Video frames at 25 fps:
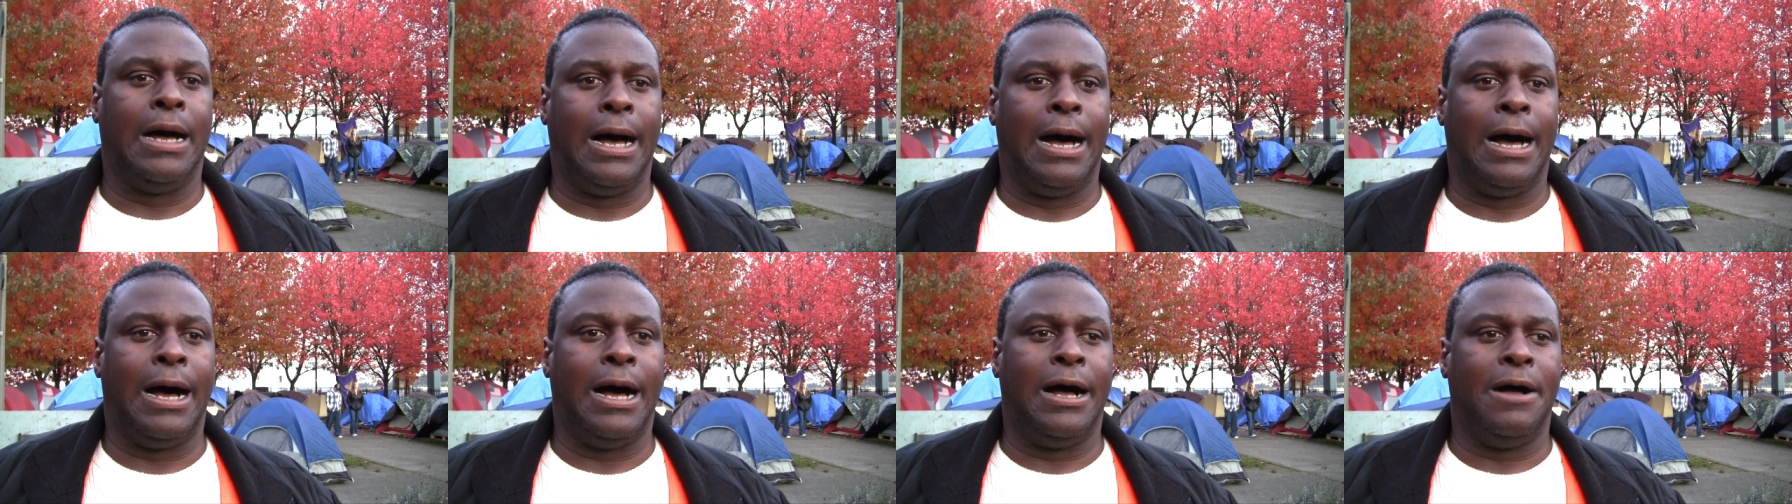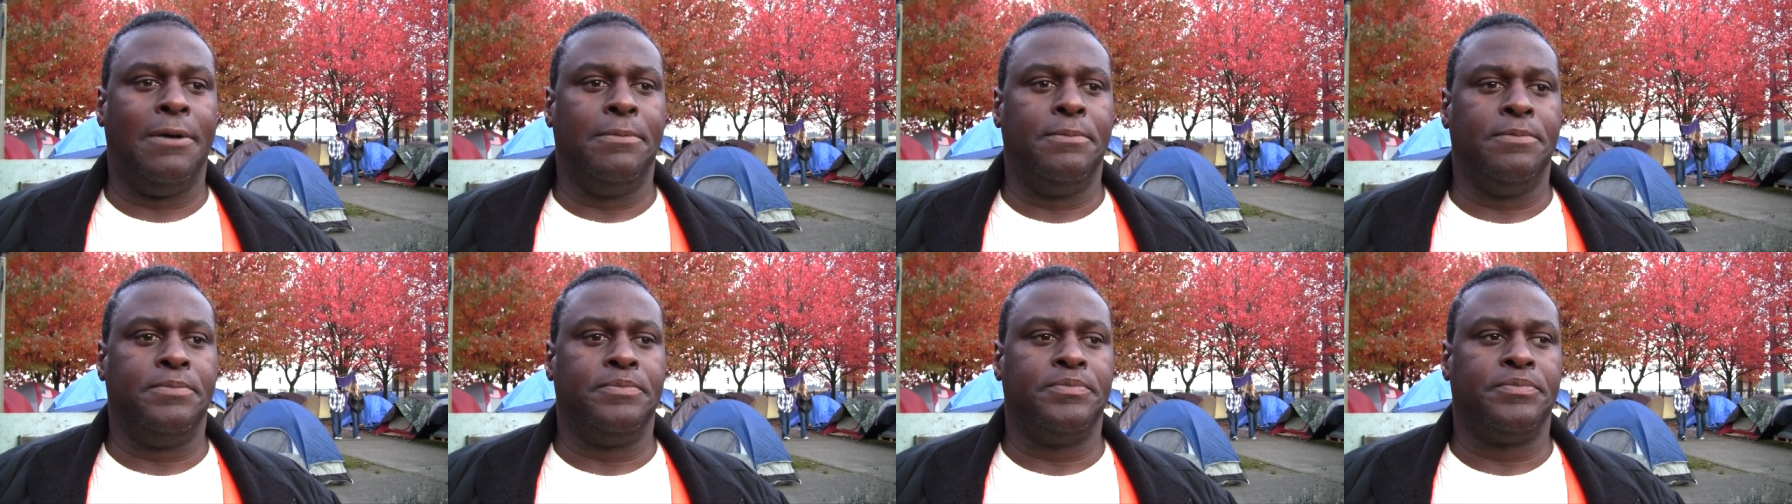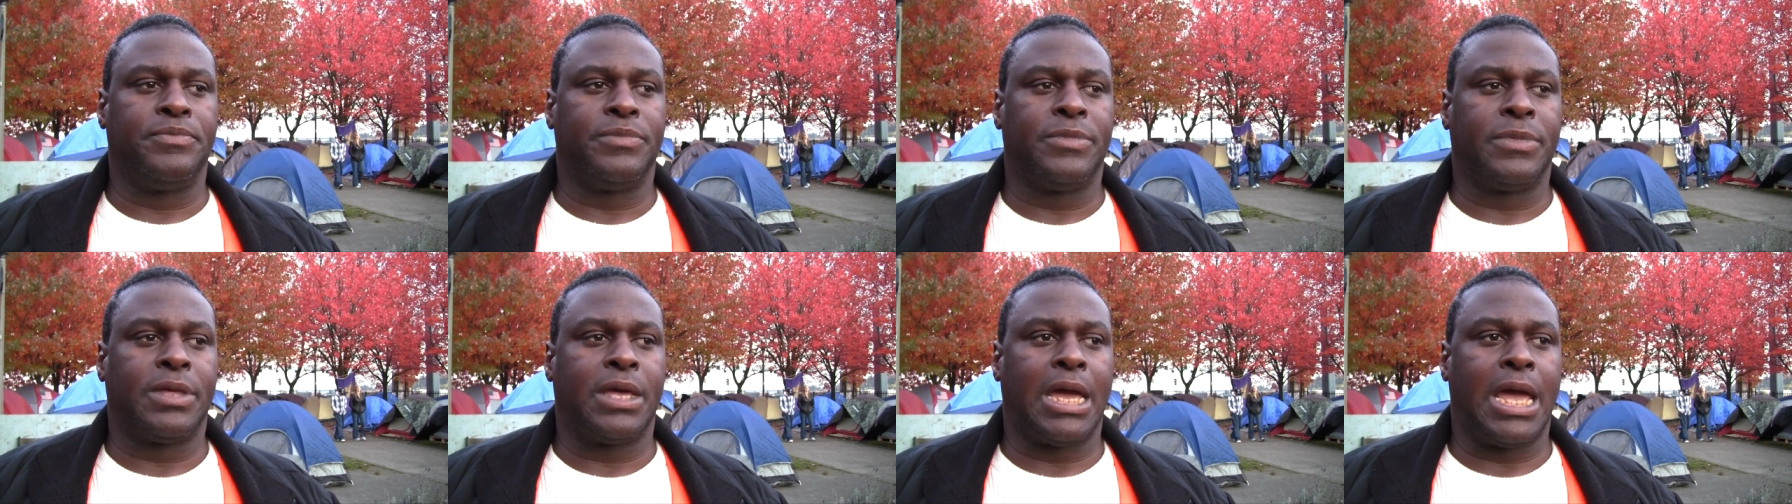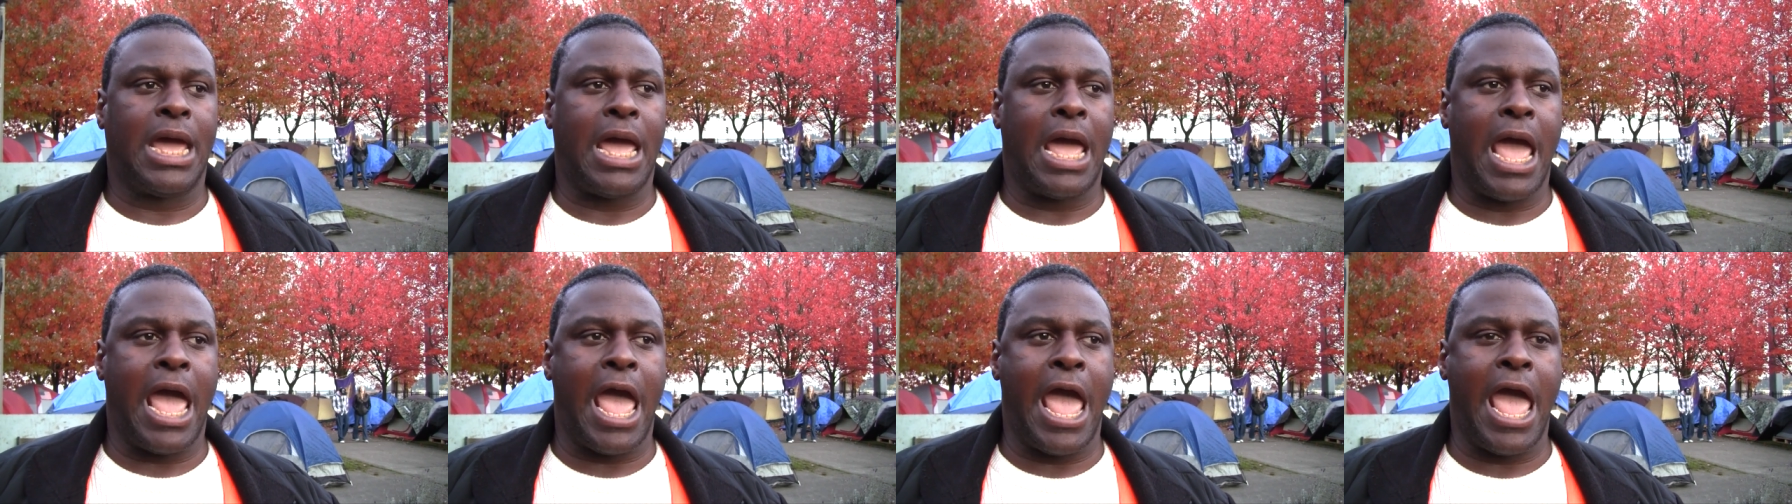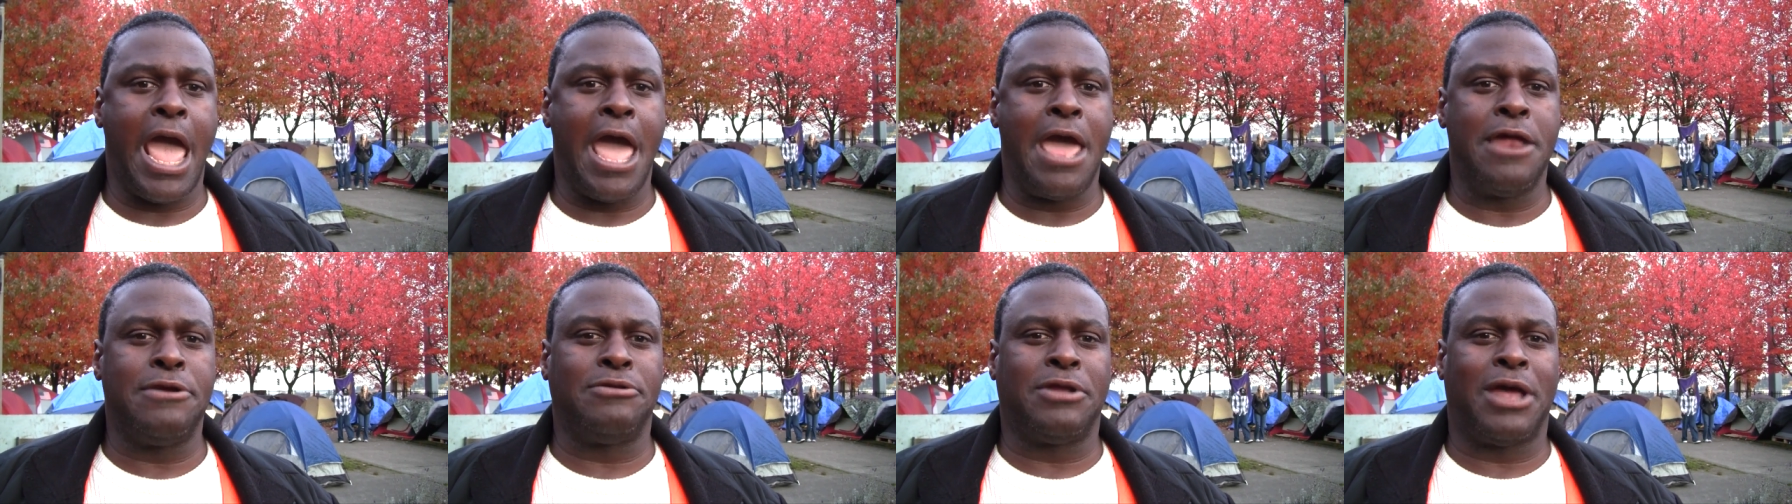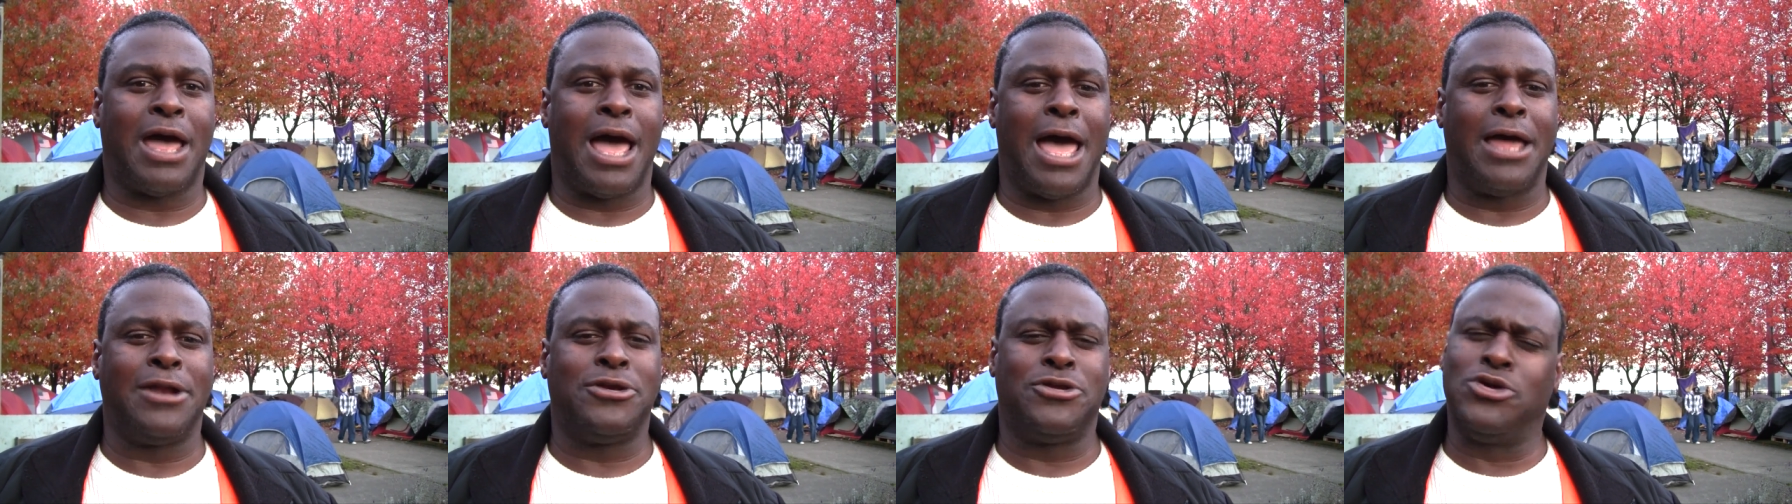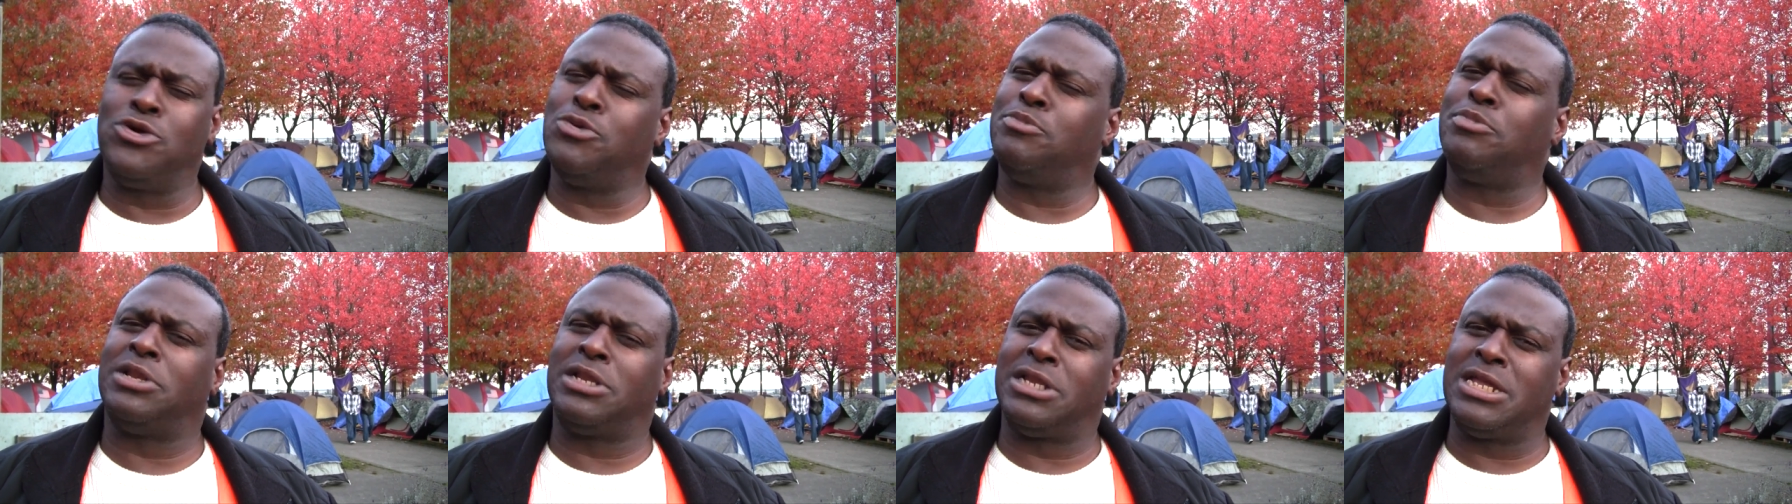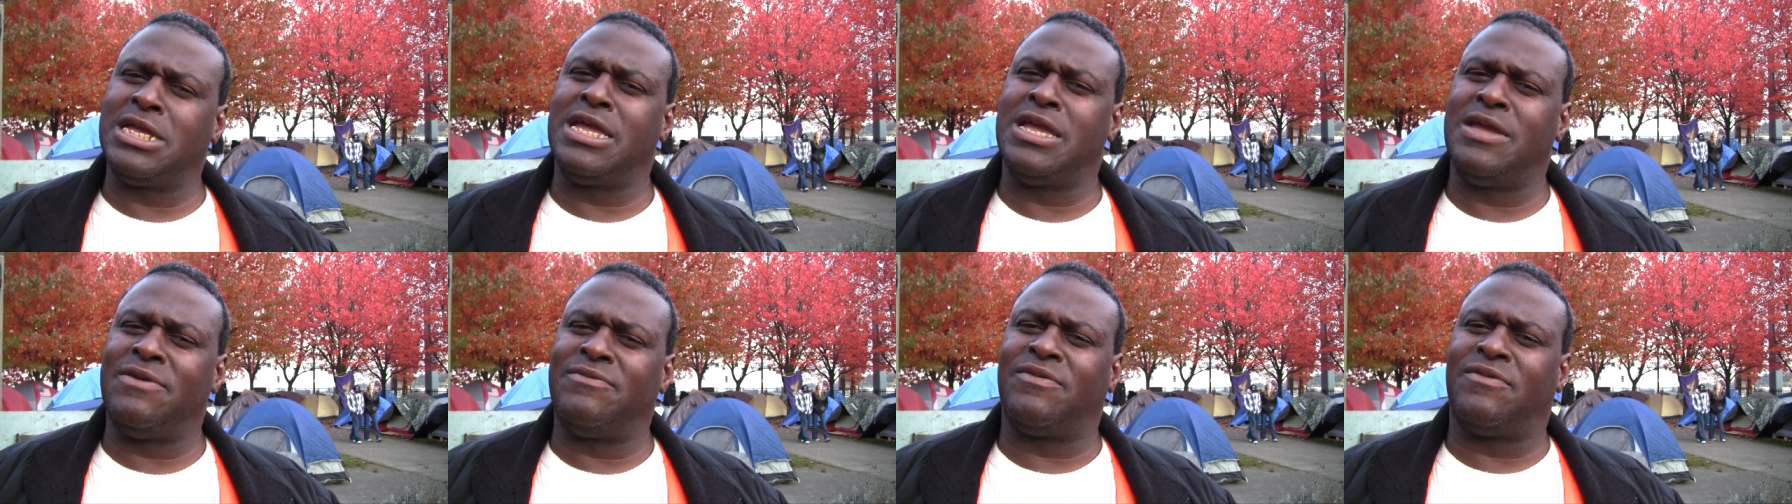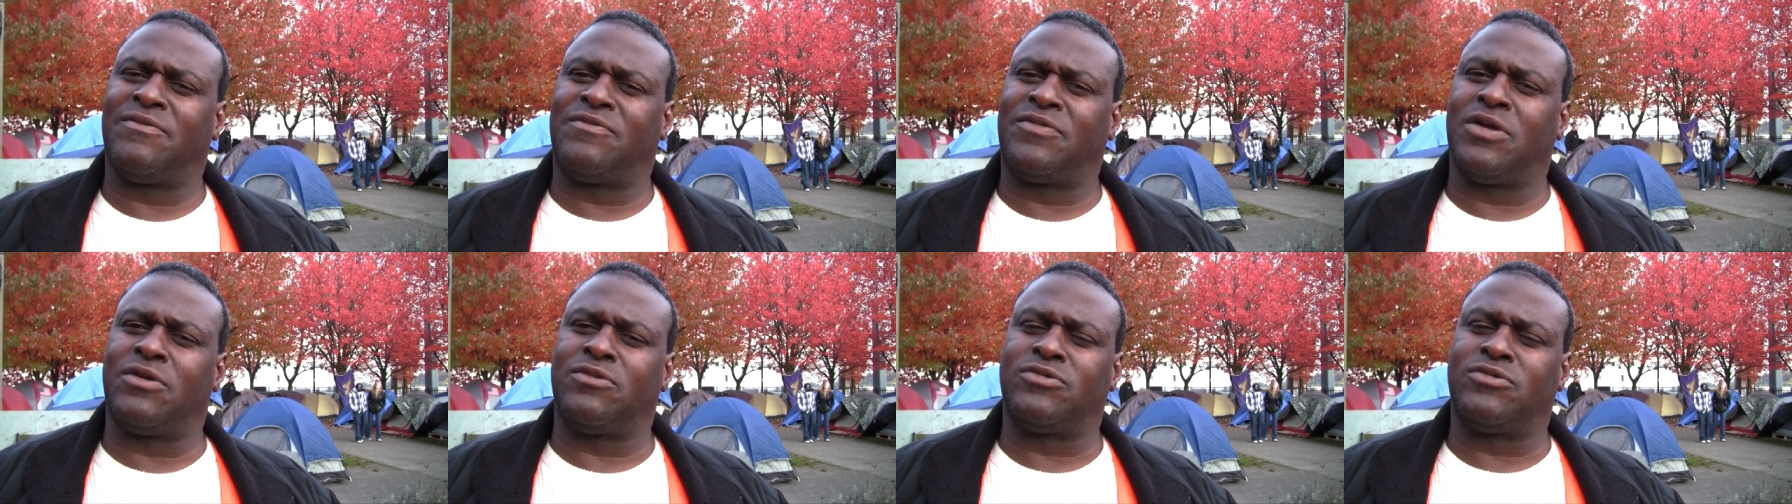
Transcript: Um, and I do believe if